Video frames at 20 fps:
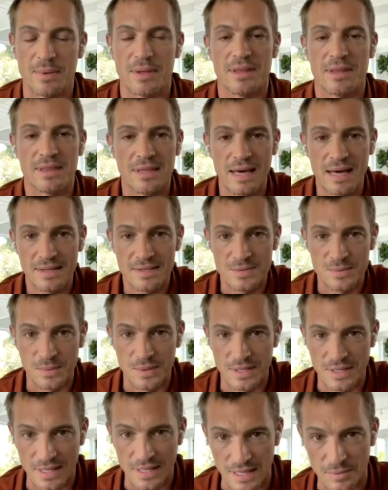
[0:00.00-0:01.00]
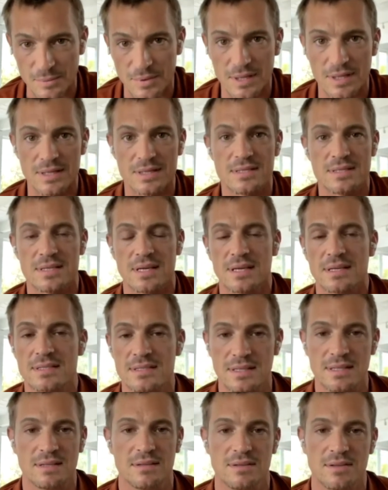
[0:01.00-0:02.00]
That's when it like really sinks
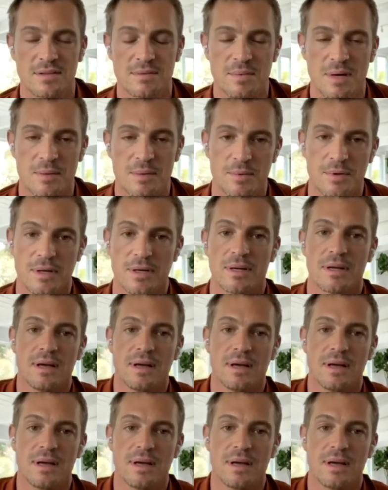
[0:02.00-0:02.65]
into your memory.